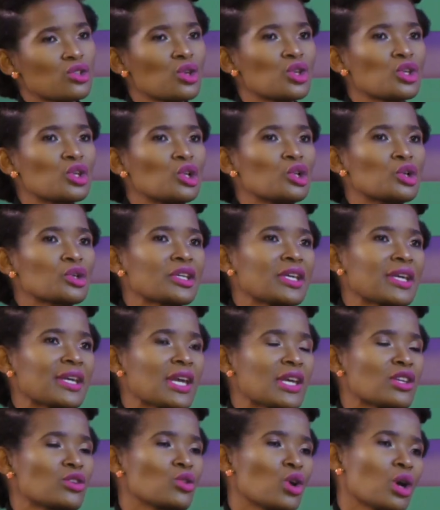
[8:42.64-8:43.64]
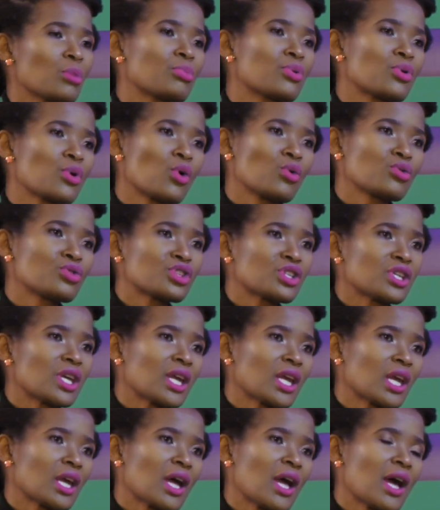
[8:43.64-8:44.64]
you're
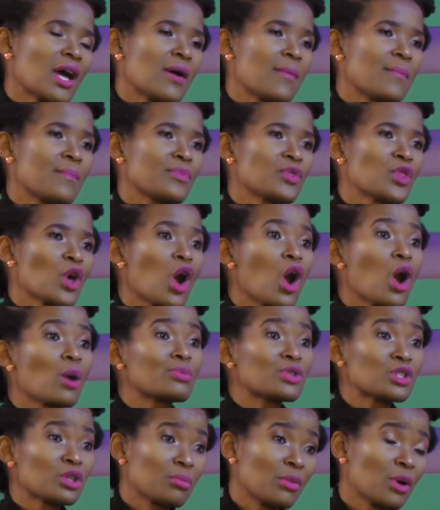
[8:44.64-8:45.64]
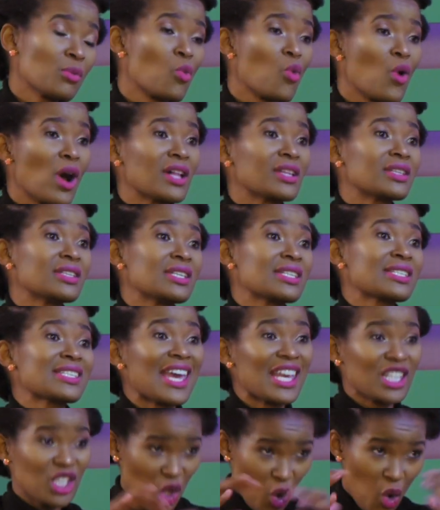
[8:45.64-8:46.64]
approaching the optimum wellness
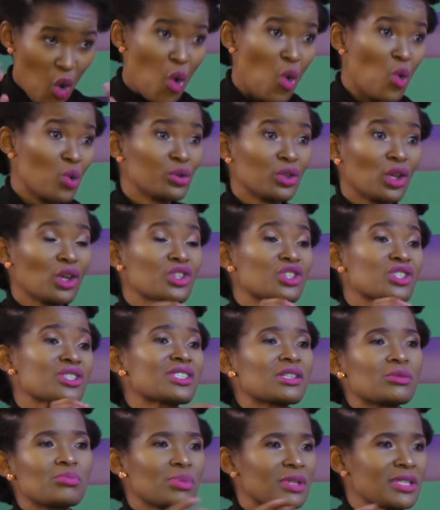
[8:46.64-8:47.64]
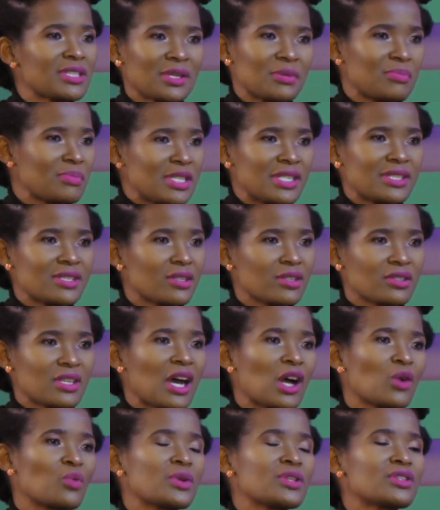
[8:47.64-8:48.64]
as a whole, not just in bits and pieces,
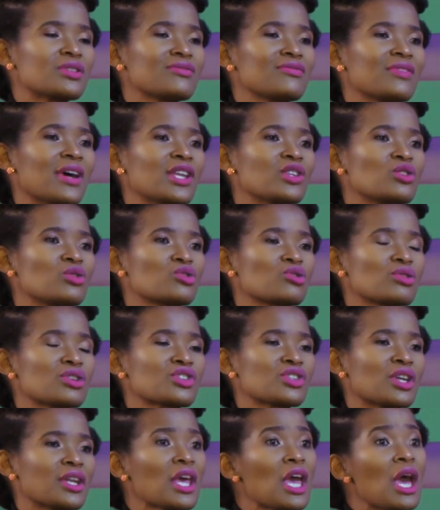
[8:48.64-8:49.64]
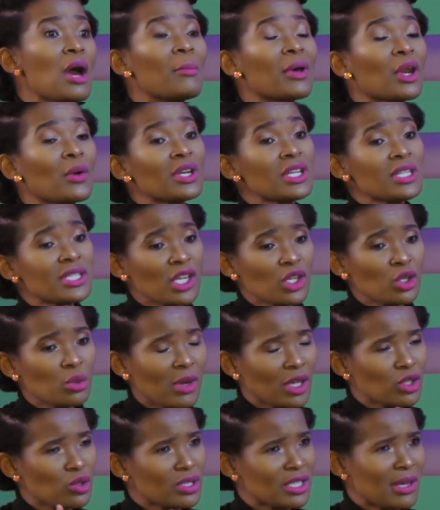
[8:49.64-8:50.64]
how we define nutrition. But I want to take you
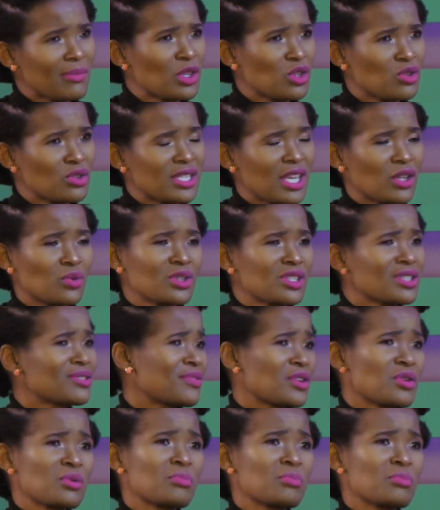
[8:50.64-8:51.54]
back to something you said, which is very